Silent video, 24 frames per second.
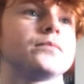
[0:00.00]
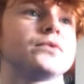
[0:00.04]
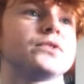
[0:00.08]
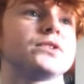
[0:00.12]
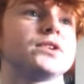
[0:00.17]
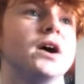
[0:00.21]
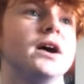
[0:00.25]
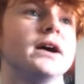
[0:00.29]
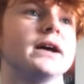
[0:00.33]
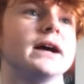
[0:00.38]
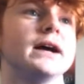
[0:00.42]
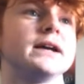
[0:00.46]

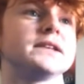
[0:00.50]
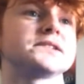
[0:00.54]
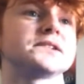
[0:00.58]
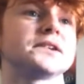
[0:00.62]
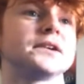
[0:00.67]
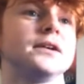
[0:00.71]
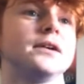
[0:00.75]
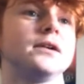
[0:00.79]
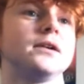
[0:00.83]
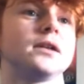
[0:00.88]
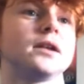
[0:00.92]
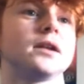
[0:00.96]
Diaz.
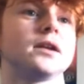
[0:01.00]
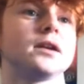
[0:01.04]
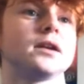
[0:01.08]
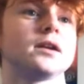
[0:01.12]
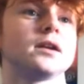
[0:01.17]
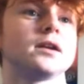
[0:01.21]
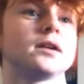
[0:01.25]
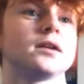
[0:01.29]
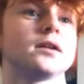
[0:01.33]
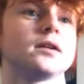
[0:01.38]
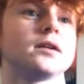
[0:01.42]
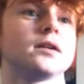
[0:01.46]

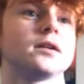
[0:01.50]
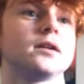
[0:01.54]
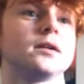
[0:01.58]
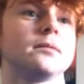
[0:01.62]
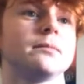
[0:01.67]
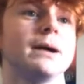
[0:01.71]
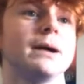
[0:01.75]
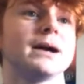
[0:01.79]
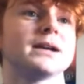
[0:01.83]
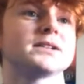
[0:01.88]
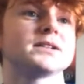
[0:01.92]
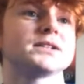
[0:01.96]

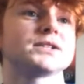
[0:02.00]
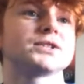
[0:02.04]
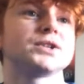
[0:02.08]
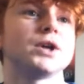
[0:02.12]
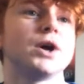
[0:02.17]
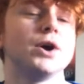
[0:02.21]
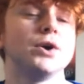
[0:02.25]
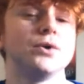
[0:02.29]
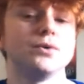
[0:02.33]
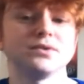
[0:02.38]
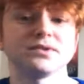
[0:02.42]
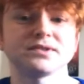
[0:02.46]
Back to
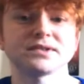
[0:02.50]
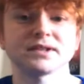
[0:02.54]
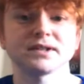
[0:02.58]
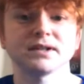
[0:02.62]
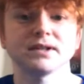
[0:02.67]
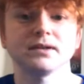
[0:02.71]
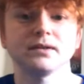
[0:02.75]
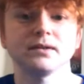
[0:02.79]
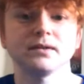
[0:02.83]
Stones.